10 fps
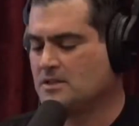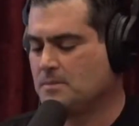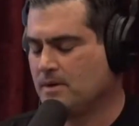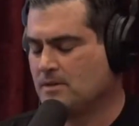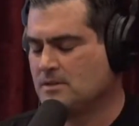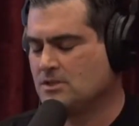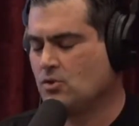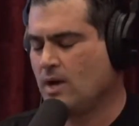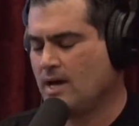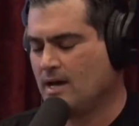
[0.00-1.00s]
the experience that
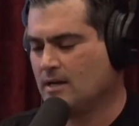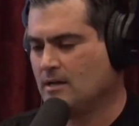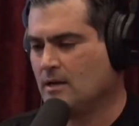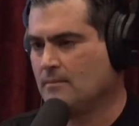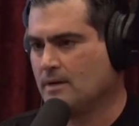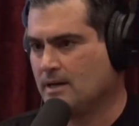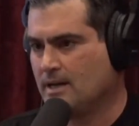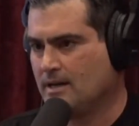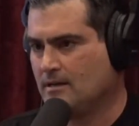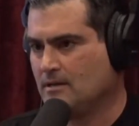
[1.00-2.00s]
you had on Mauna
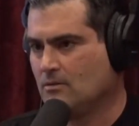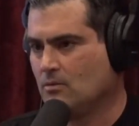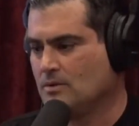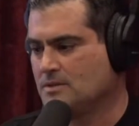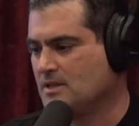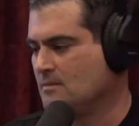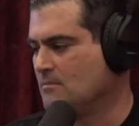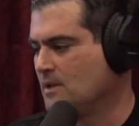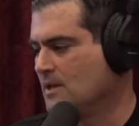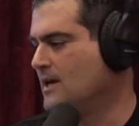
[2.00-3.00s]
Kea will
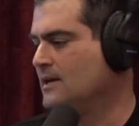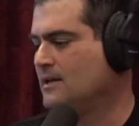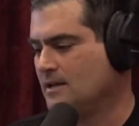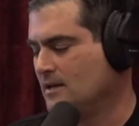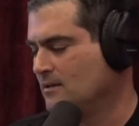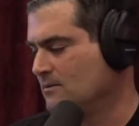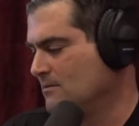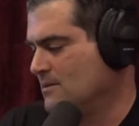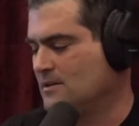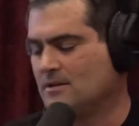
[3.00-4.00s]
seem like you
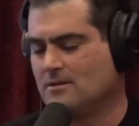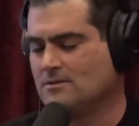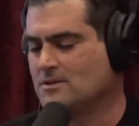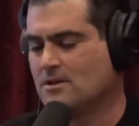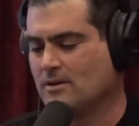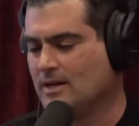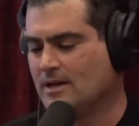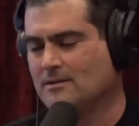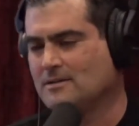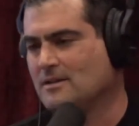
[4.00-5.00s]
know like you're just going
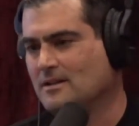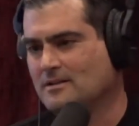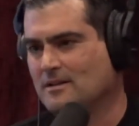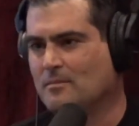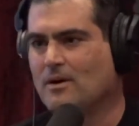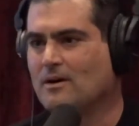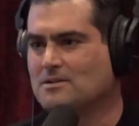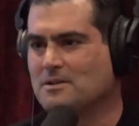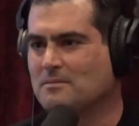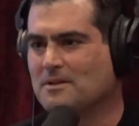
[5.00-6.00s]
down to the to the bar
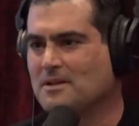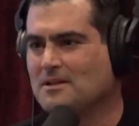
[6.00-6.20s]
or something.